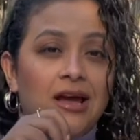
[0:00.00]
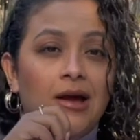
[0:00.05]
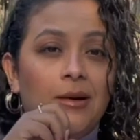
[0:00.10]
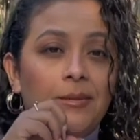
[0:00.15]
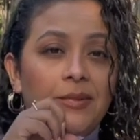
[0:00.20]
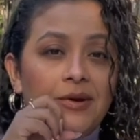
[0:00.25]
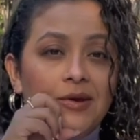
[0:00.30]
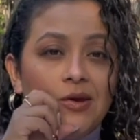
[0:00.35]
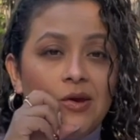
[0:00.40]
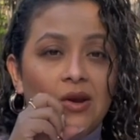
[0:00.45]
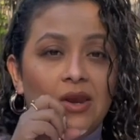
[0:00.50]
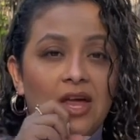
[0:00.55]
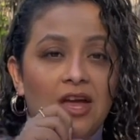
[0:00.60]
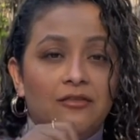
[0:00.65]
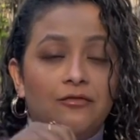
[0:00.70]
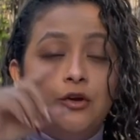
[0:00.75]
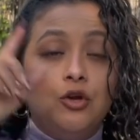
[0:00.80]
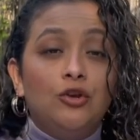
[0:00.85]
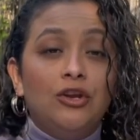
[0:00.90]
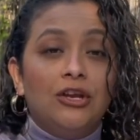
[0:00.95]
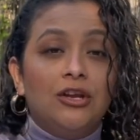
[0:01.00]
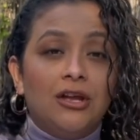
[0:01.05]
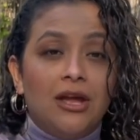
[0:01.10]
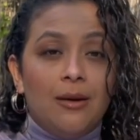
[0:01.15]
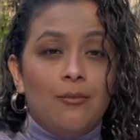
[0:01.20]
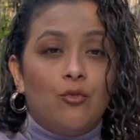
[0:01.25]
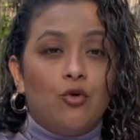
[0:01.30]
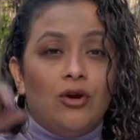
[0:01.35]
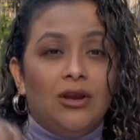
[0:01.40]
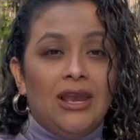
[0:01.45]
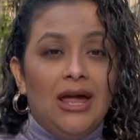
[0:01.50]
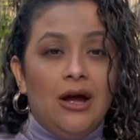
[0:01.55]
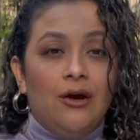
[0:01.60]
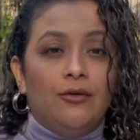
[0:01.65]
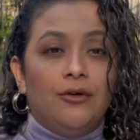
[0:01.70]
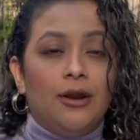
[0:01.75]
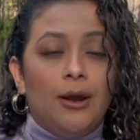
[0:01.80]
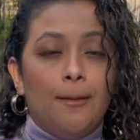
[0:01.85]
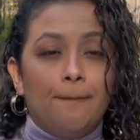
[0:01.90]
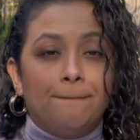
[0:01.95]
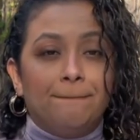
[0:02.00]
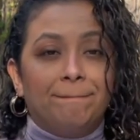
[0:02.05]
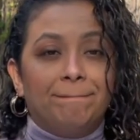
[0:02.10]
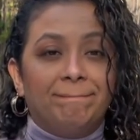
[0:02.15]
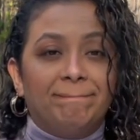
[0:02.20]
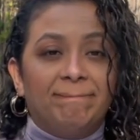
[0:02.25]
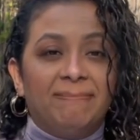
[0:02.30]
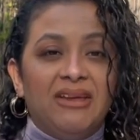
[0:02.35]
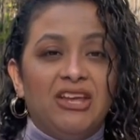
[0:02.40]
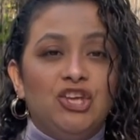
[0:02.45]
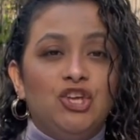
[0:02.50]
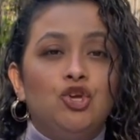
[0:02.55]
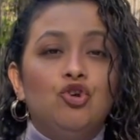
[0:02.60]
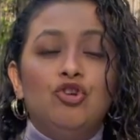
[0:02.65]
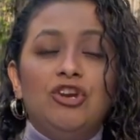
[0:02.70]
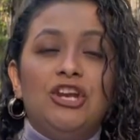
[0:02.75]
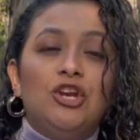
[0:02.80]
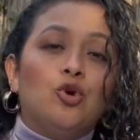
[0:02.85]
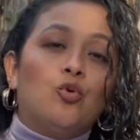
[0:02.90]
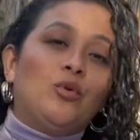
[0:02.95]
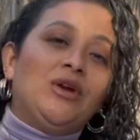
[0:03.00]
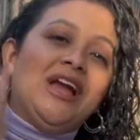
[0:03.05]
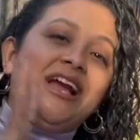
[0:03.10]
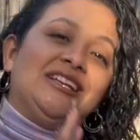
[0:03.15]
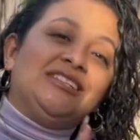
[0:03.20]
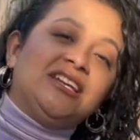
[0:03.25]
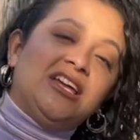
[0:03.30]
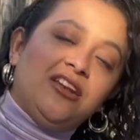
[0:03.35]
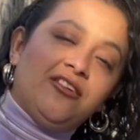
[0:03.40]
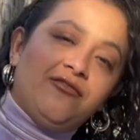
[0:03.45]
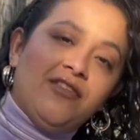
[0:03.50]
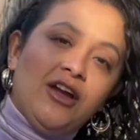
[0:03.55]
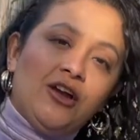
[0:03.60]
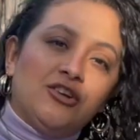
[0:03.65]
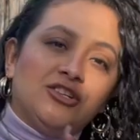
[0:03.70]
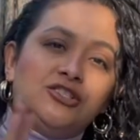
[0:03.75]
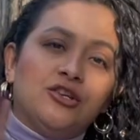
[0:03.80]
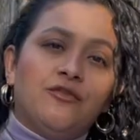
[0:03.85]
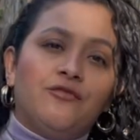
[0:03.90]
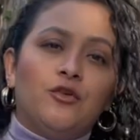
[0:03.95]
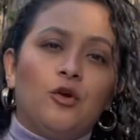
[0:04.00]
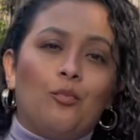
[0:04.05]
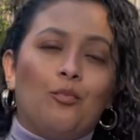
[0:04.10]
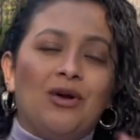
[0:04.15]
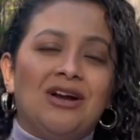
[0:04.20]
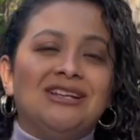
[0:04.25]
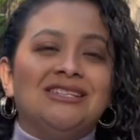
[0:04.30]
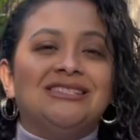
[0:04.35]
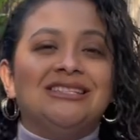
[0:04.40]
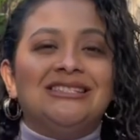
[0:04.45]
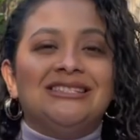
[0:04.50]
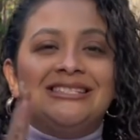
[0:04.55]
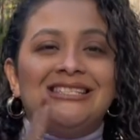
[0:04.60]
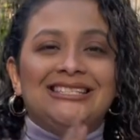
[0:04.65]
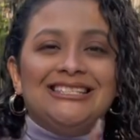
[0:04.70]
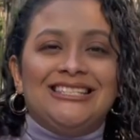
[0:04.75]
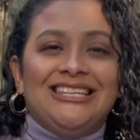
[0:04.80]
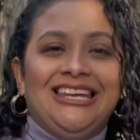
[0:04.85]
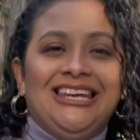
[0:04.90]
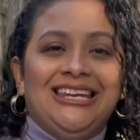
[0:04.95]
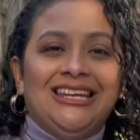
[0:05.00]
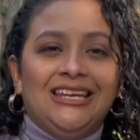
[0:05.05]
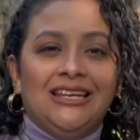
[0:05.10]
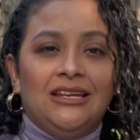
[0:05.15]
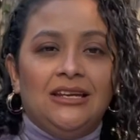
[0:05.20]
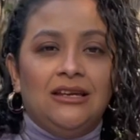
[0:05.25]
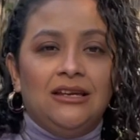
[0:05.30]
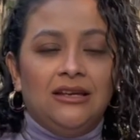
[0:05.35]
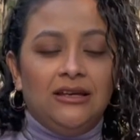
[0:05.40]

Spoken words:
to happen in your life. You need to get more loud. You need to re-identify yourself. Your presence is needed.